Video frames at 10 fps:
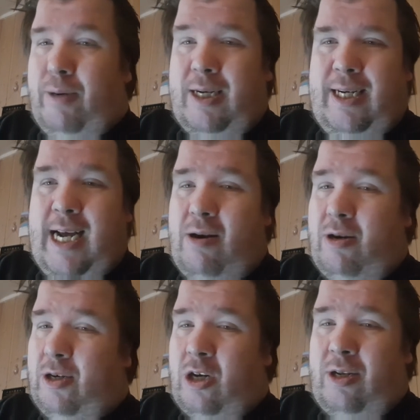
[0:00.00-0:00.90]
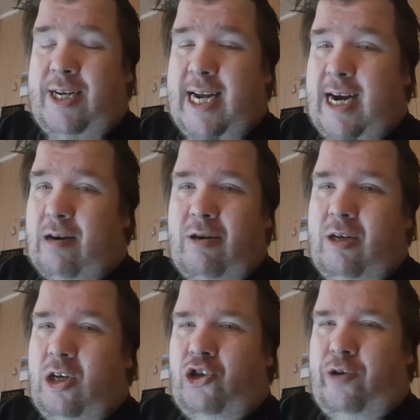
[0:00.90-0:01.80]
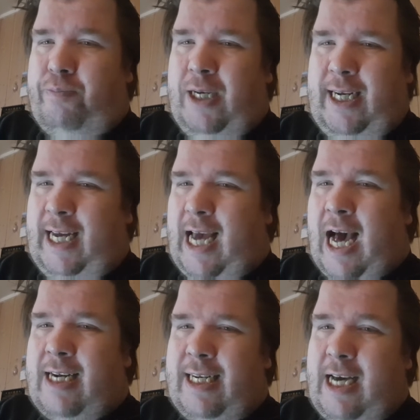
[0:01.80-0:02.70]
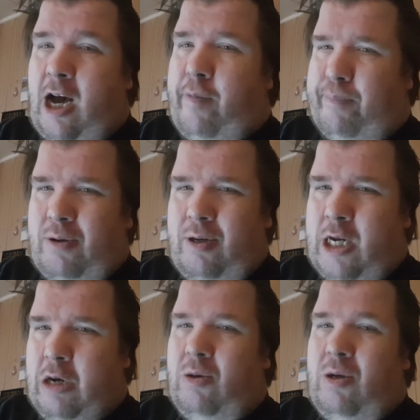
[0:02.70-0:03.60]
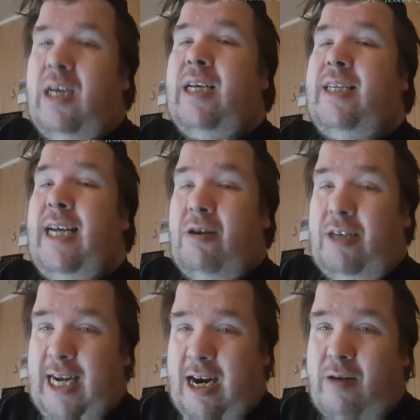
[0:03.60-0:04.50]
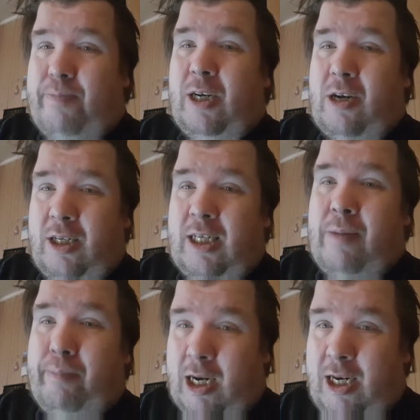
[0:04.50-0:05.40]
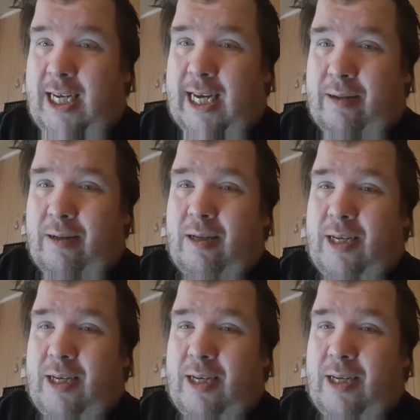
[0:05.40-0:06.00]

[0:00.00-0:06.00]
But they're not there to pick Annie up. No, they're there because the money.